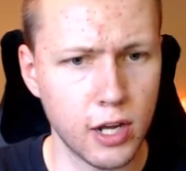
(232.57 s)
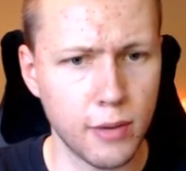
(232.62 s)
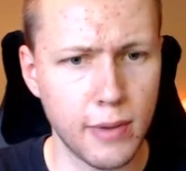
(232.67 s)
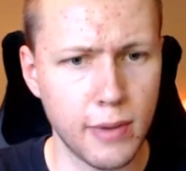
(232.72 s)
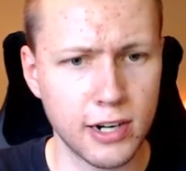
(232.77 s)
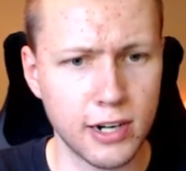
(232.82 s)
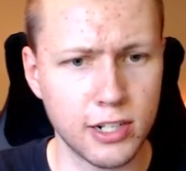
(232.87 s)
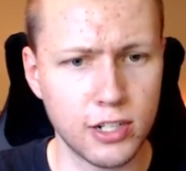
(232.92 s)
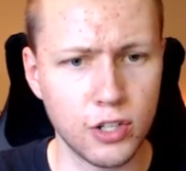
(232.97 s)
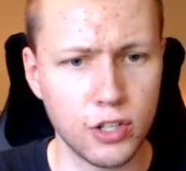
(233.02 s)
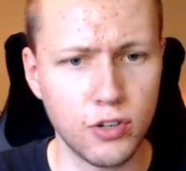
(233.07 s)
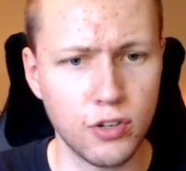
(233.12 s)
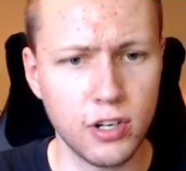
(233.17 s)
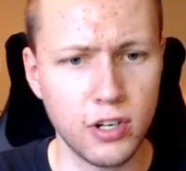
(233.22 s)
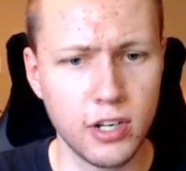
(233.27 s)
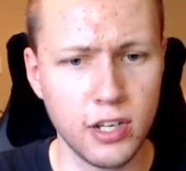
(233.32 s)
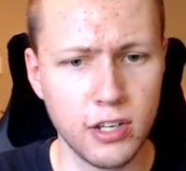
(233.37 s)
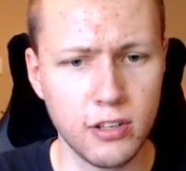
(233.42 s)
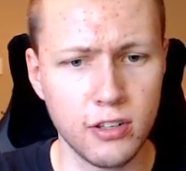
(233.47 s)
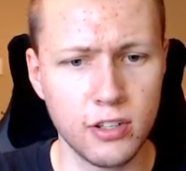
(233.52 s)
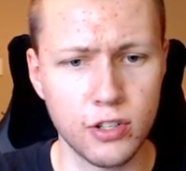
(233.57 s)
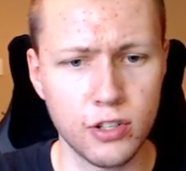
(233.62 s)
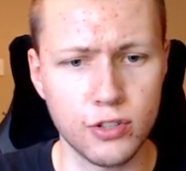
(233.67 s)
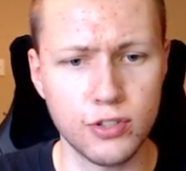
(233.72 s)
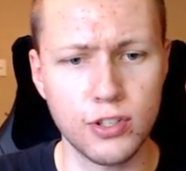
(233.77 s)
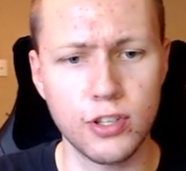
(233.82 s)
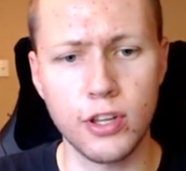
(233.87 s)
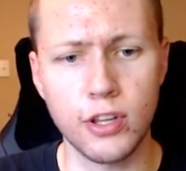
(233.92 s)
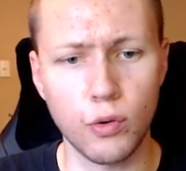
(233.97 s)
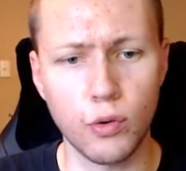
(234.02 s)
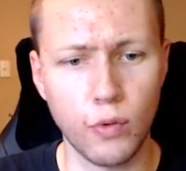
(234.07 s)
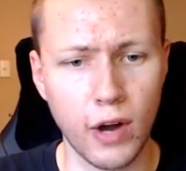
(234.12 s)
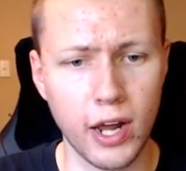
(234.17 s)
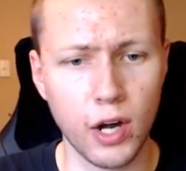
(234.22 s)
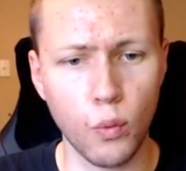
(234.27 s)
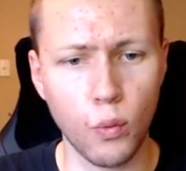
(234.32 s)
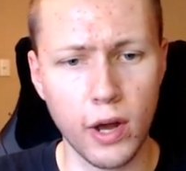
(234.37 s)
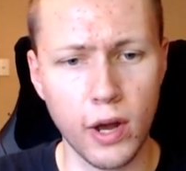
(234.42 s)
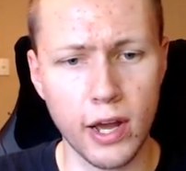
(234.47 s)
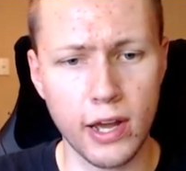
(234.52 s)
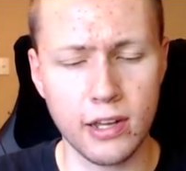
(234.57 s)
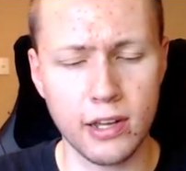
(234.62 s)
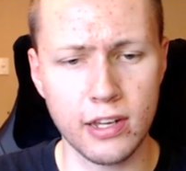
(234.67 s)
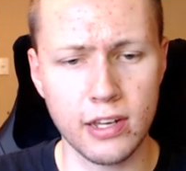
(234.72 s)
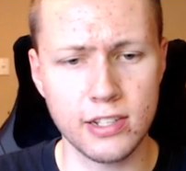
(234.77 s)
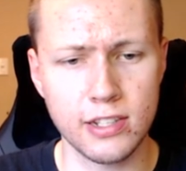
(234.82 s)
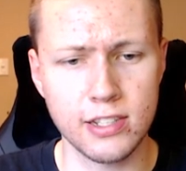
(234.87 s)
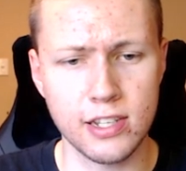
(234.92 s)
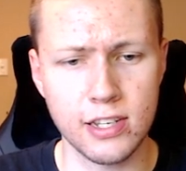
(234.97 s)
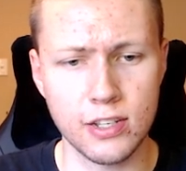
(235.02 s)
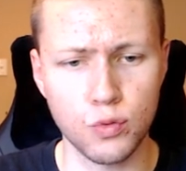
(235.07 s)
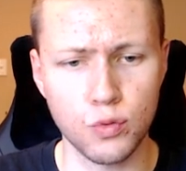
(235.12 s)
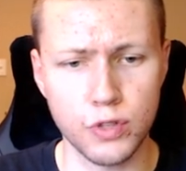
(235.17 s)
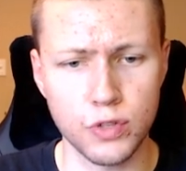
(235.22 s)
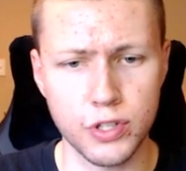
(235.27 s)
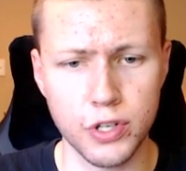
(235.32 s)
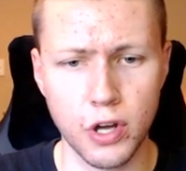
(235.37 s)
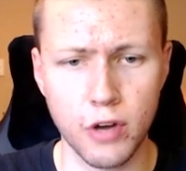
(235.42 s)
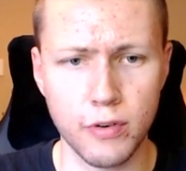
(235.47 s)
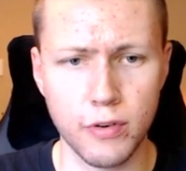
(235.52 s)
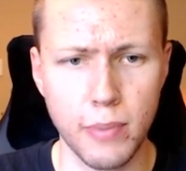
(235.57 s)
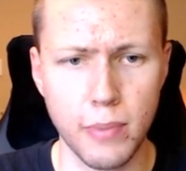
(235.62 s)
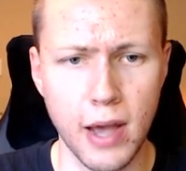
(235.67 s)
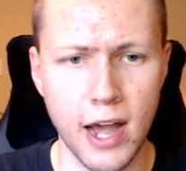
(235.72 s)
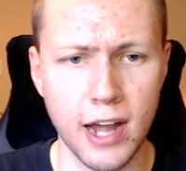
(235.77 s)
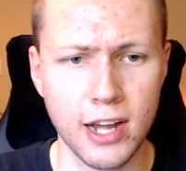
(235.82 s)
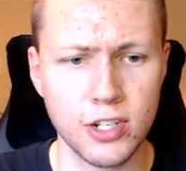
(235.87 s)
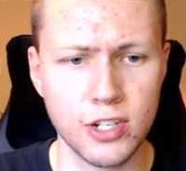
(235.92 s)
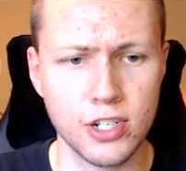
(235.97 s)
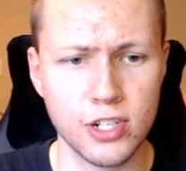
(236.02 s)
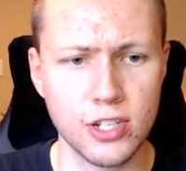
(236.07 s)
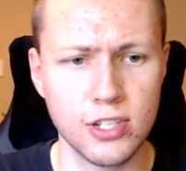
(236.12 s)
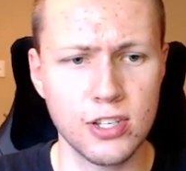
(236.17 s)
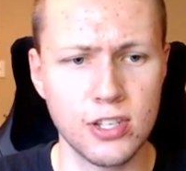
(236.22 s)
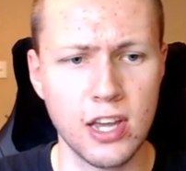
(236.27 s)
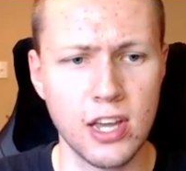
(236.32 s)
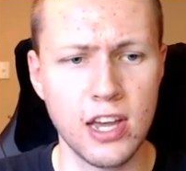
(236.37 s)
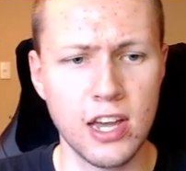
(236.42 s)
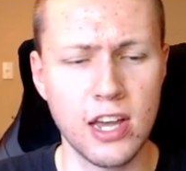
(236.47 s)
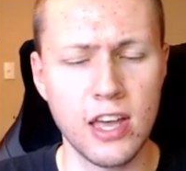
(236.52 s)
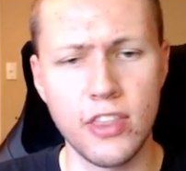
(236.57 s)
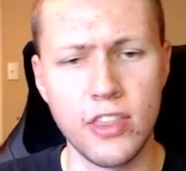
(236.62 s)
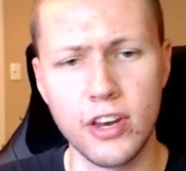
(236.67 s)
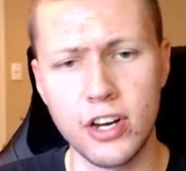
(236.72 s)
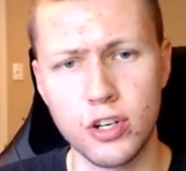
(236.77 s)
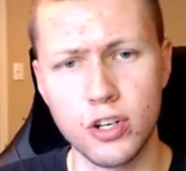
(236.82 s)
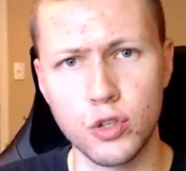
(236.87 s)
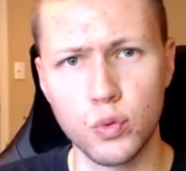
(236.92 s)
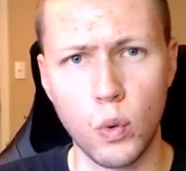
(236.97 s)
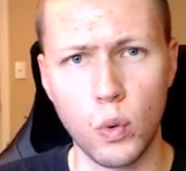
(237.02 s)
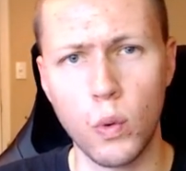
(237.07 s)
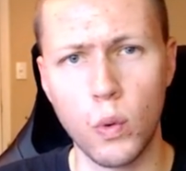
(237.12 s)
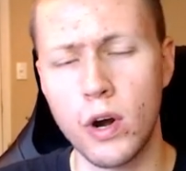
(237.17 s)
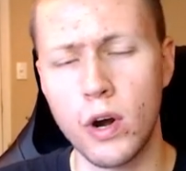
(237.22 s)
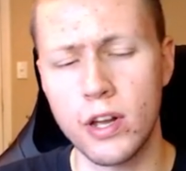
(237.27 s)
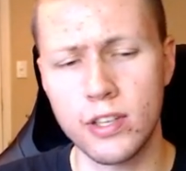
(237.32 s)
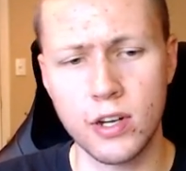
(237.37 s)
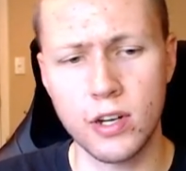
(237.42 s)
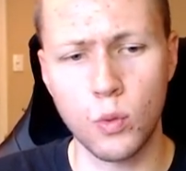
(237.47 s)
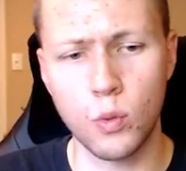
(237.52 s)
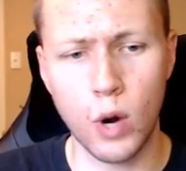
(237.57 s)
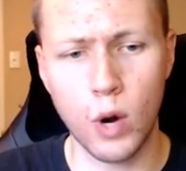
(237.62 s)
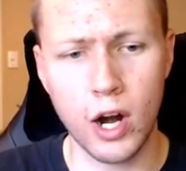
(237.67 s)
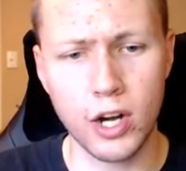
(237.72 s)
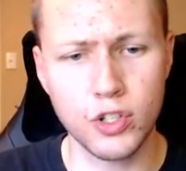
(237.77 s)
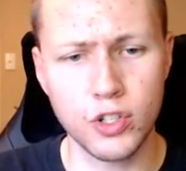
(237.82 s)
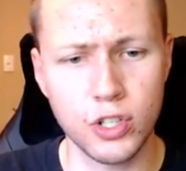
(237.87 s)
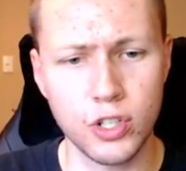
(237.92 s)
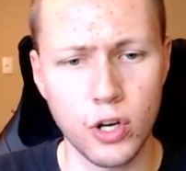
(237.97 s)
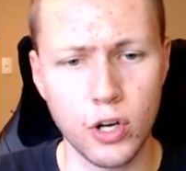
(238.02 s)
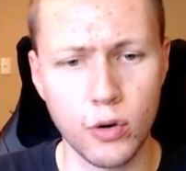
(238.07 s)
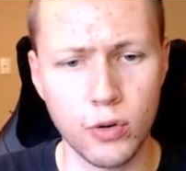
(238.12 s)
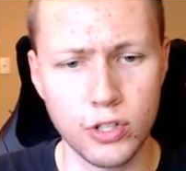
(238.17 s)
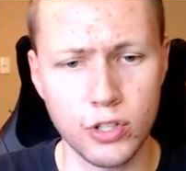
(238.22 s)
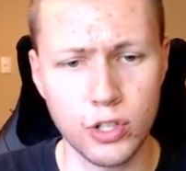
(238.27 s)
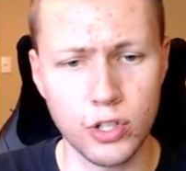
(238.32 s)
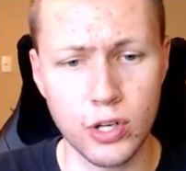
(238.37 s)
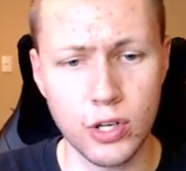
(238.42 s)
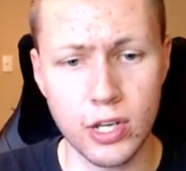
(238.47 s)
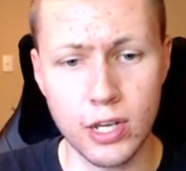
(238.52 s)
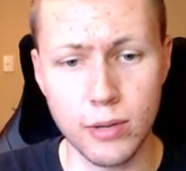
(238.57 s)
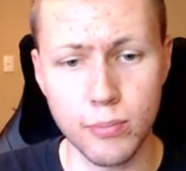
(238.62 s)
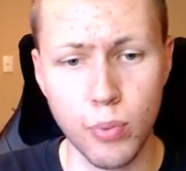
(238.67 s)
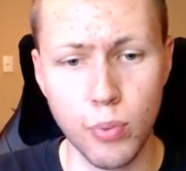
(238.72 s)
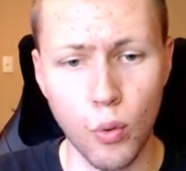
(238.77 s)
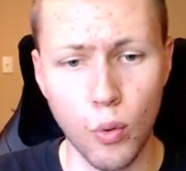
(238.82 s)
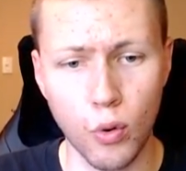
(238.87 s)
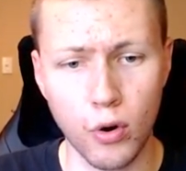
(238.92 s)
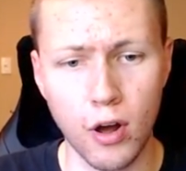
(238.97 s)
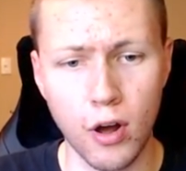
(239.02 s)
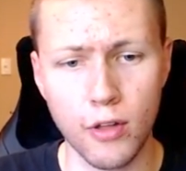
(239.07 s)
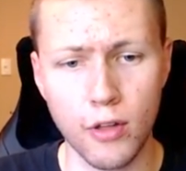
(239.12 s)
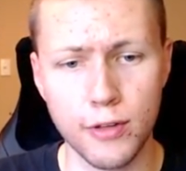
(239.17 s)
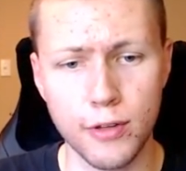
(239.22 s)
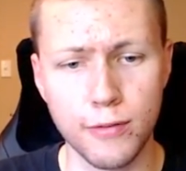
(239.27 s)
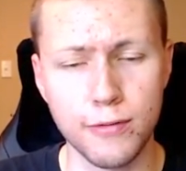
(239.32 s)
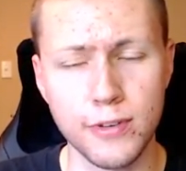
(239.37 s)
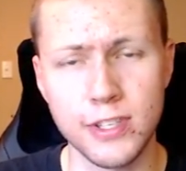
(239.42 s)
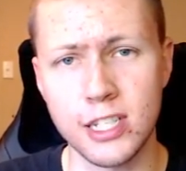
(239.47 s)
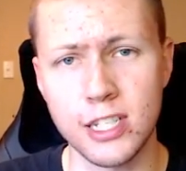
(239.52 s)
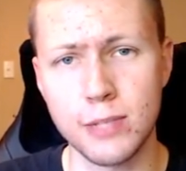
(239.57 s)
back to Unity, you'll see that right away it says resolving packages and here's where we're, at. we're actually going to import all the physics